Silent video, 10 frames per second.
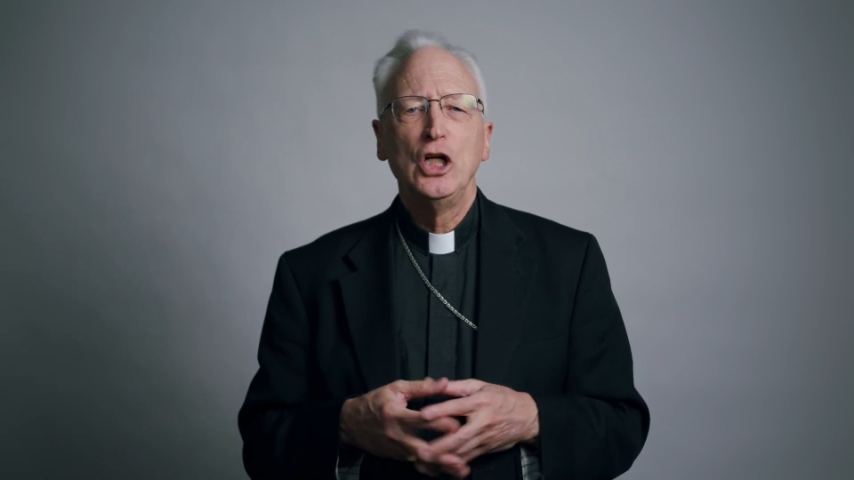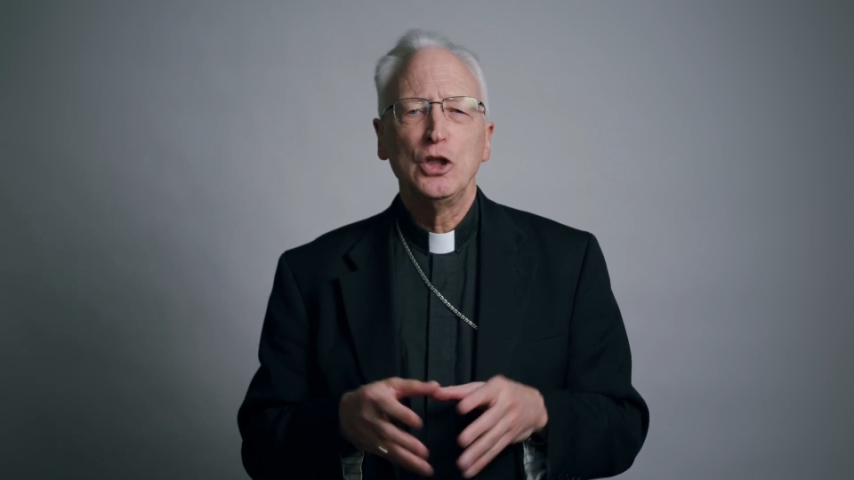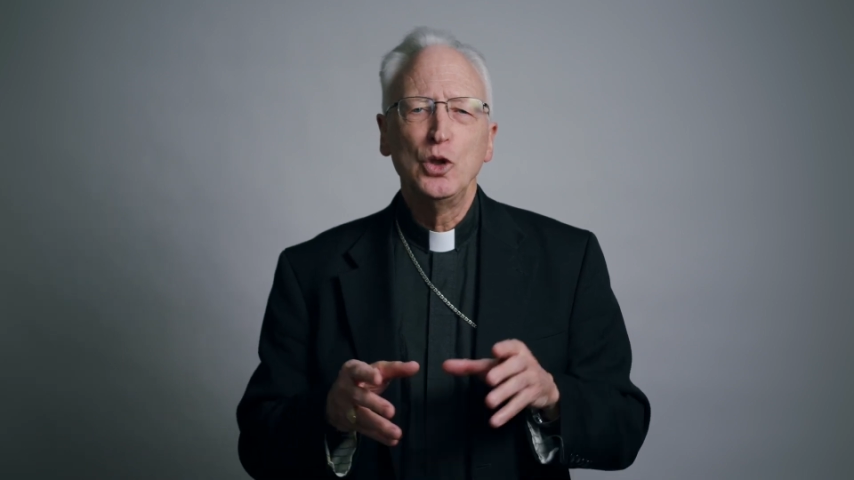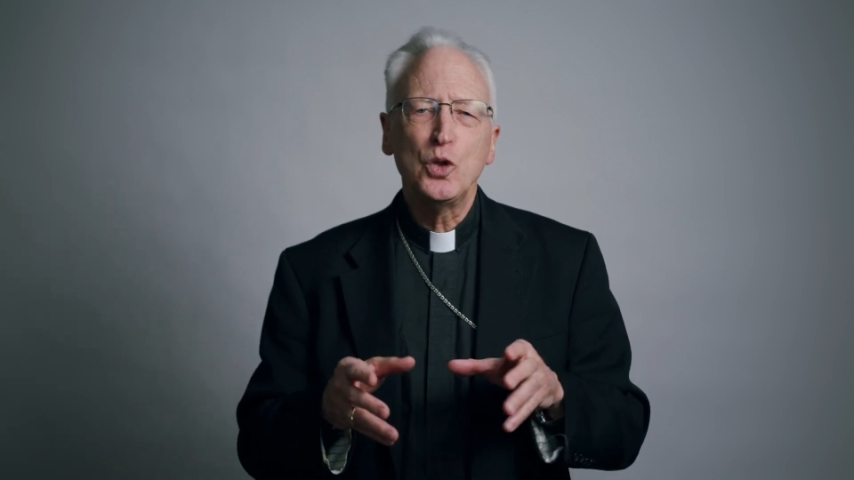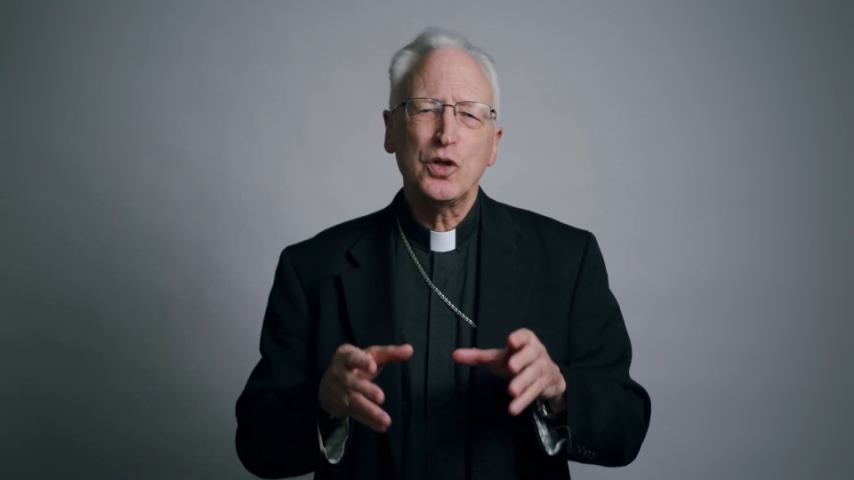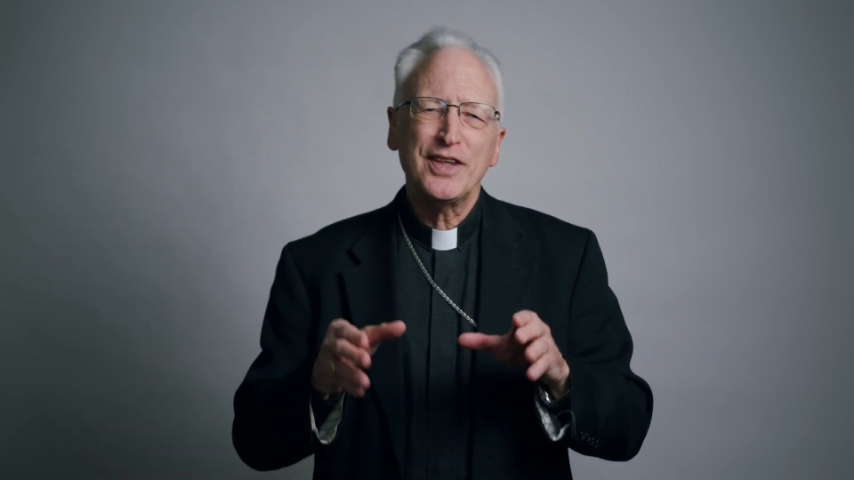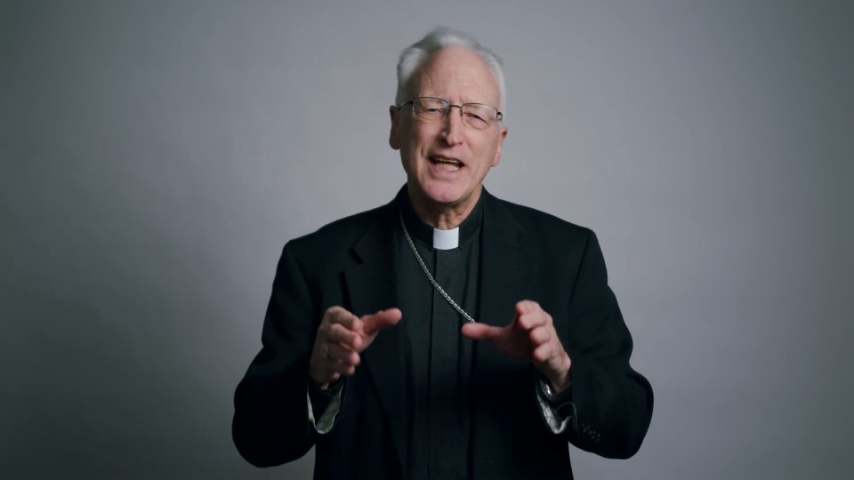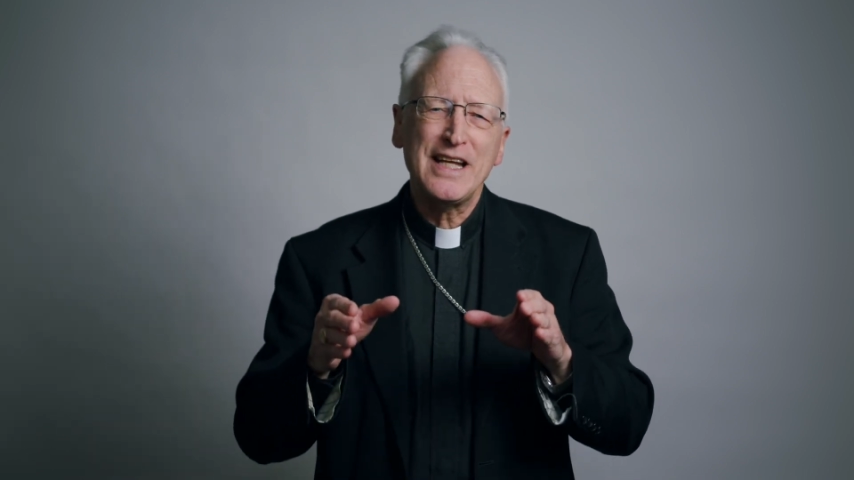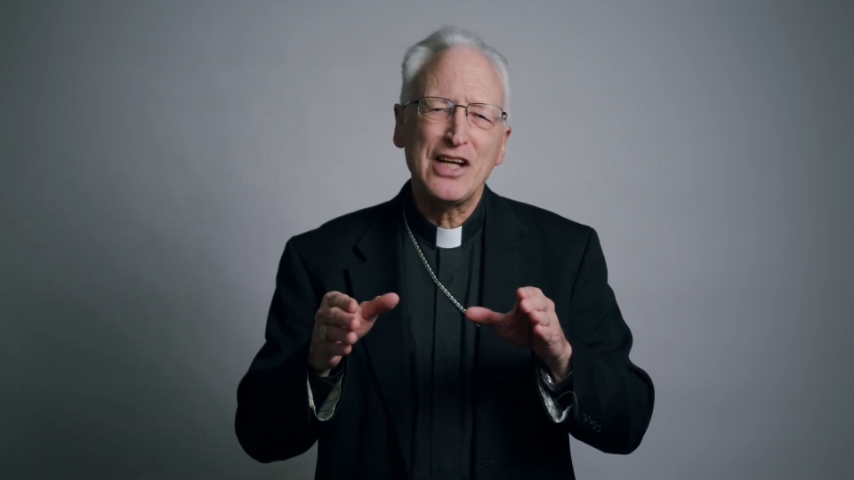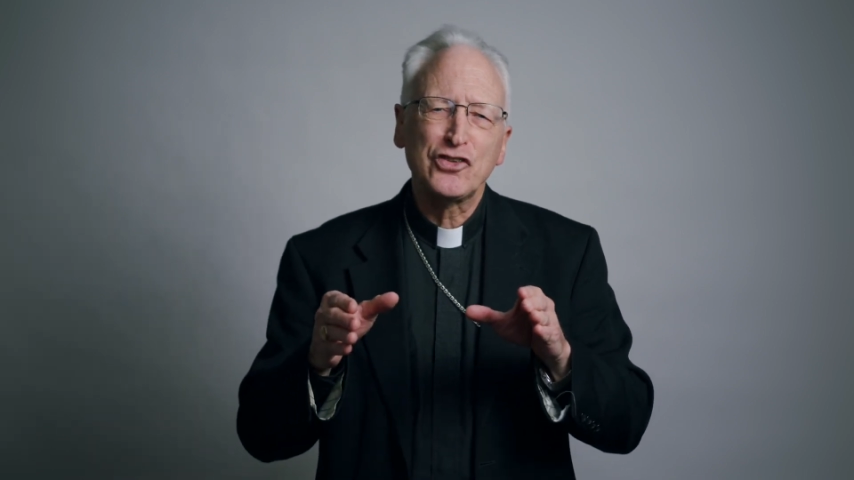Luke
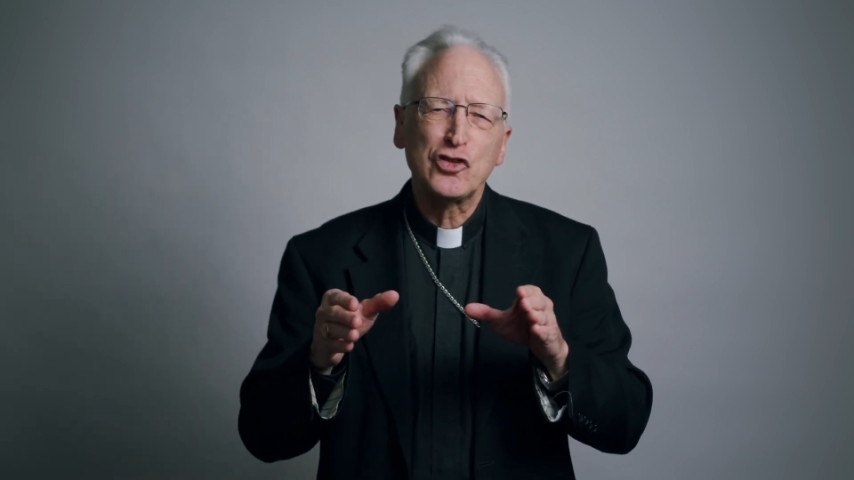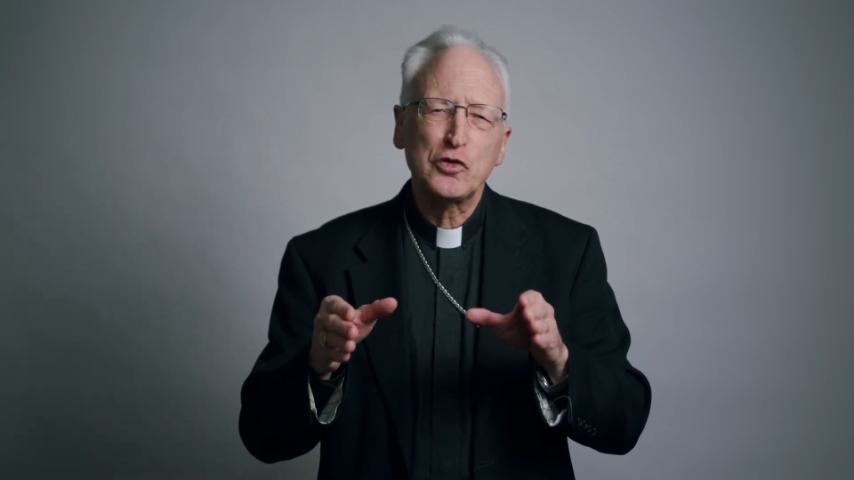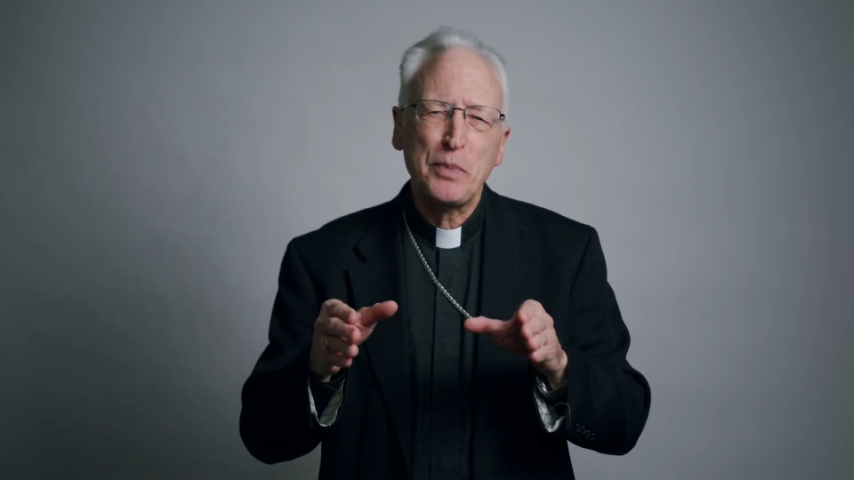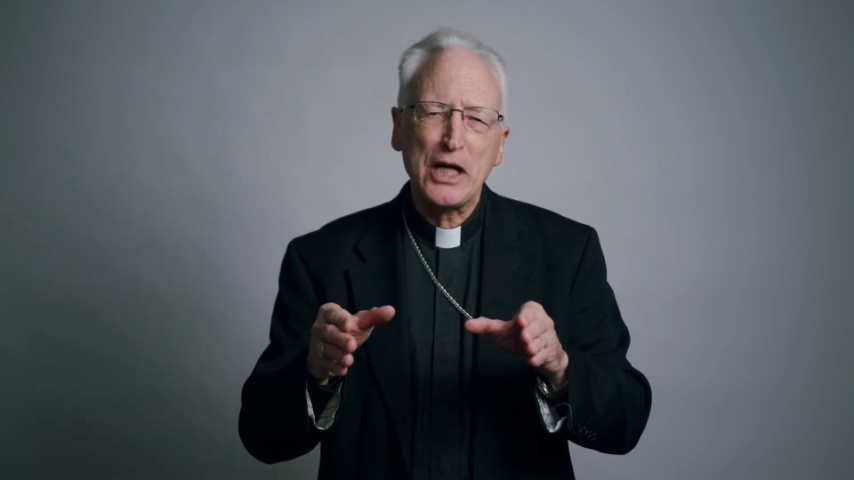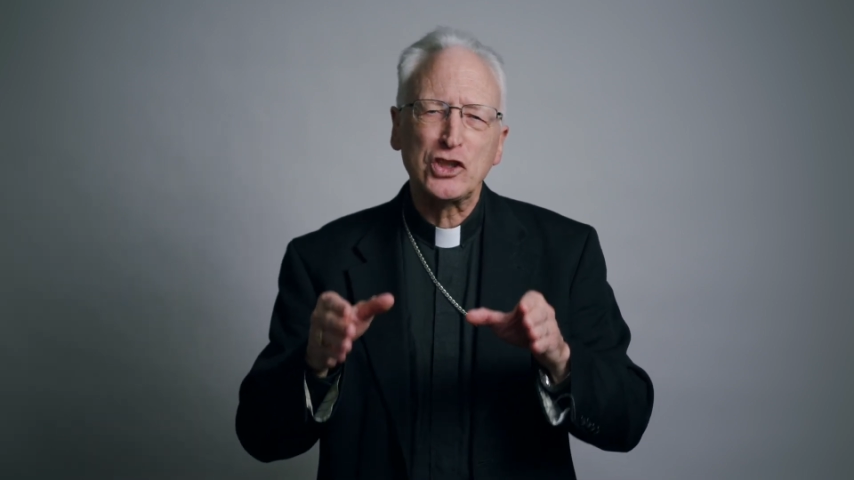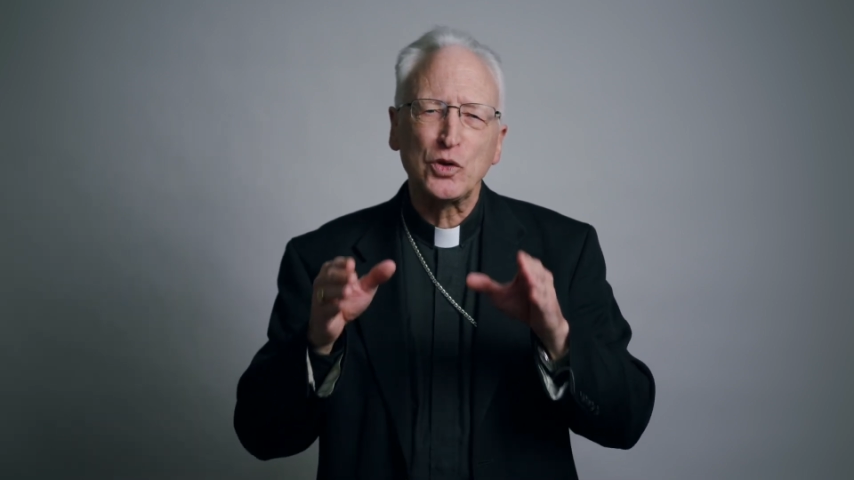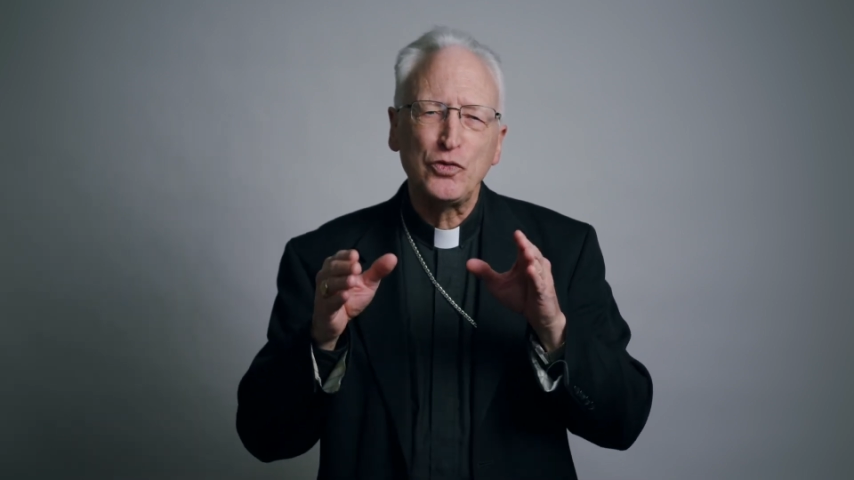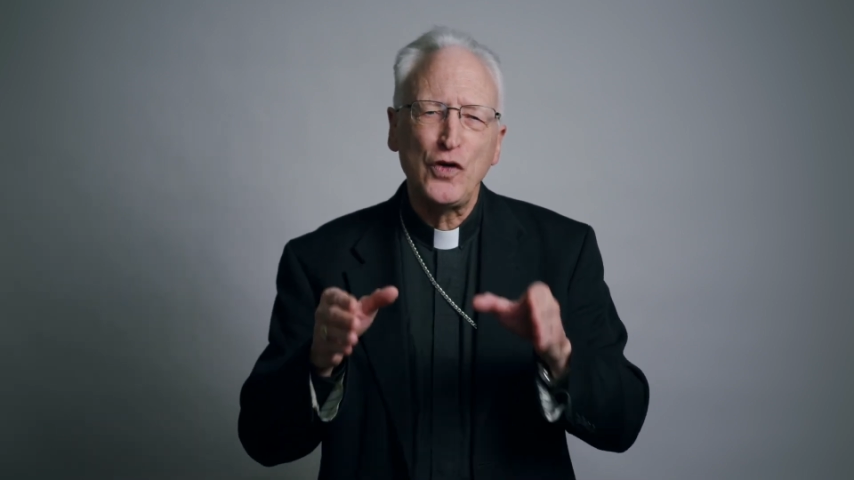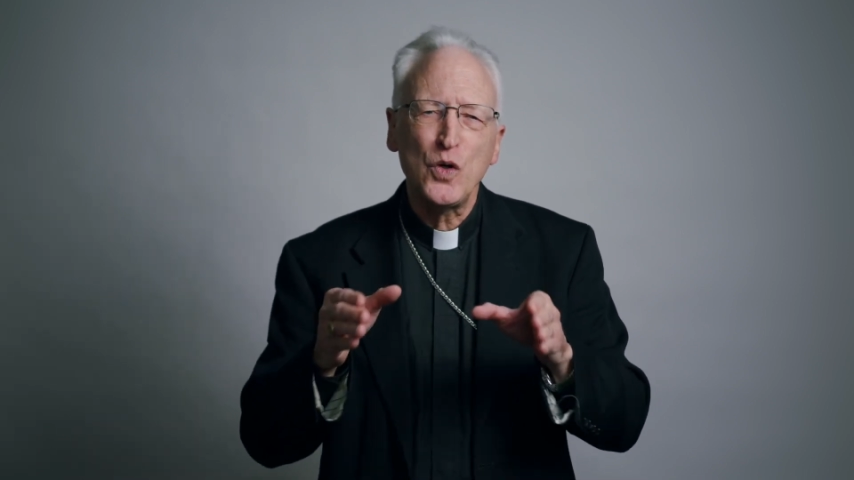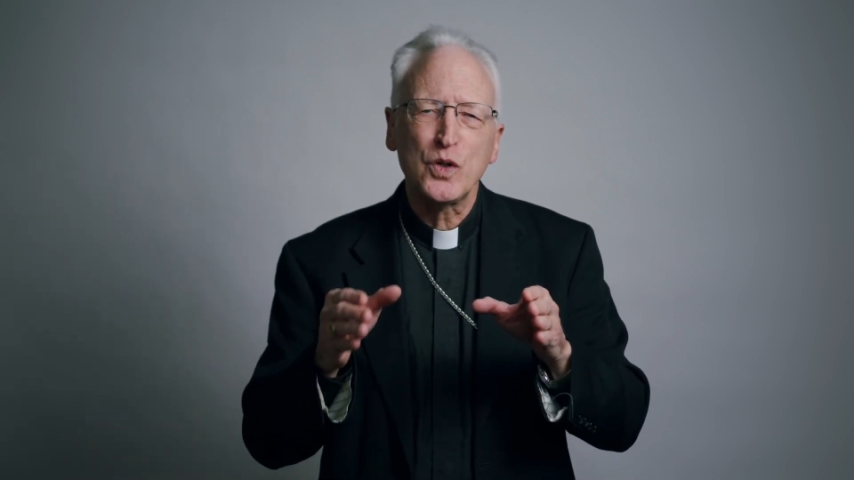then has a special
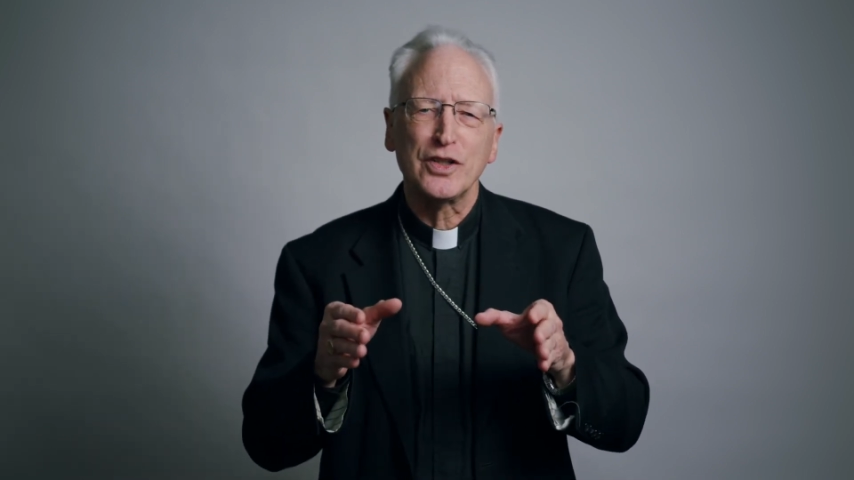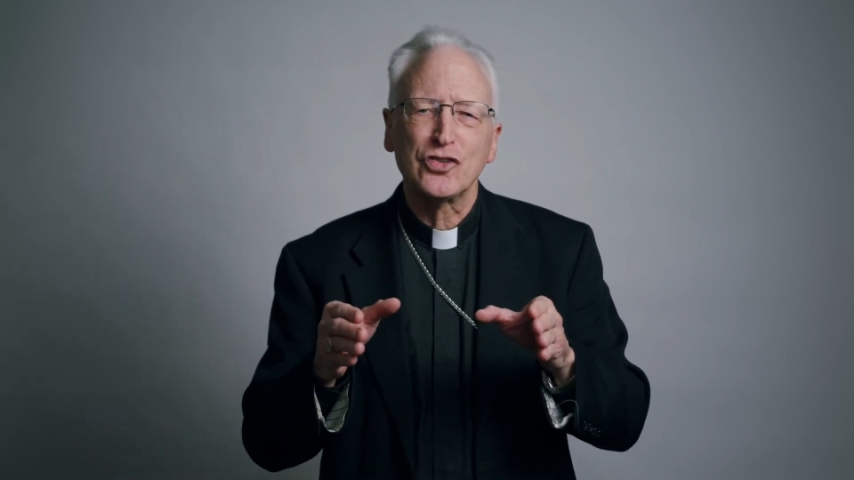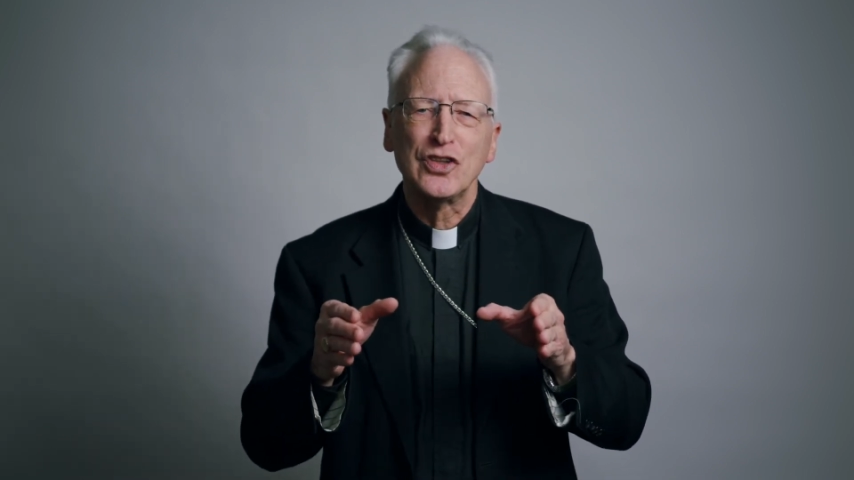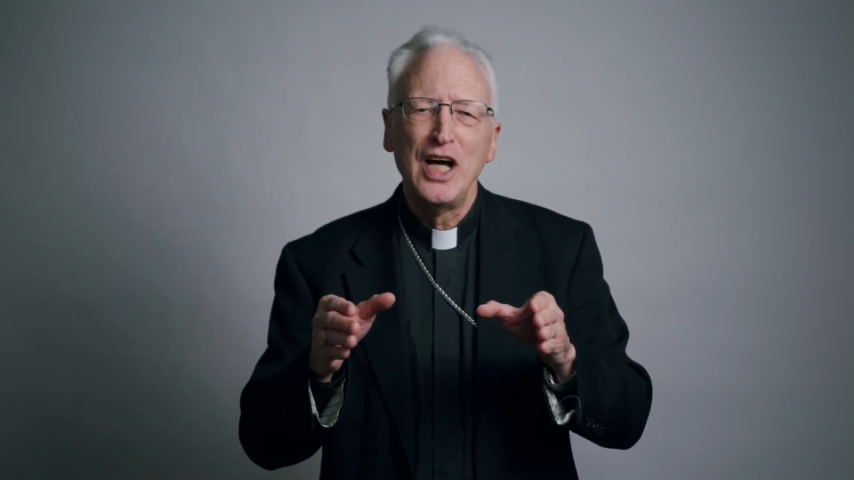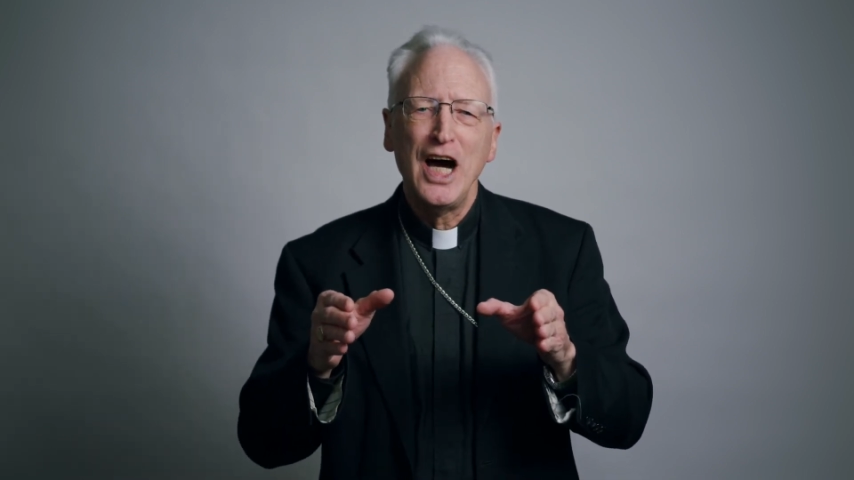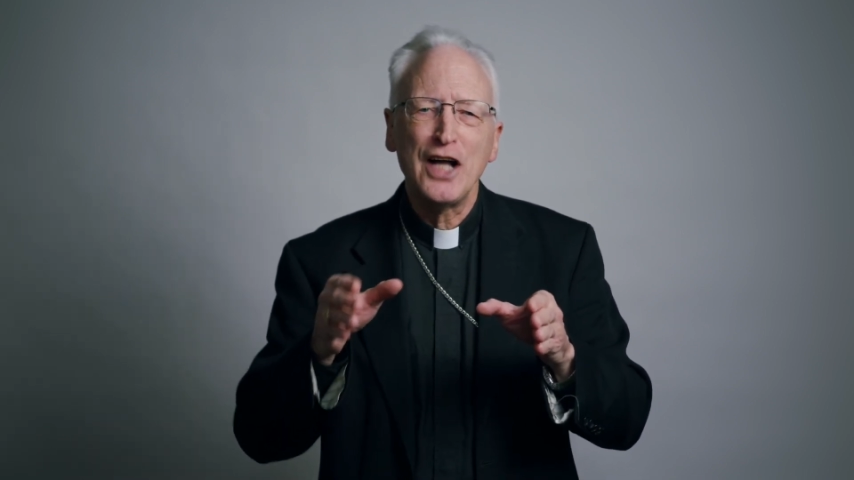focus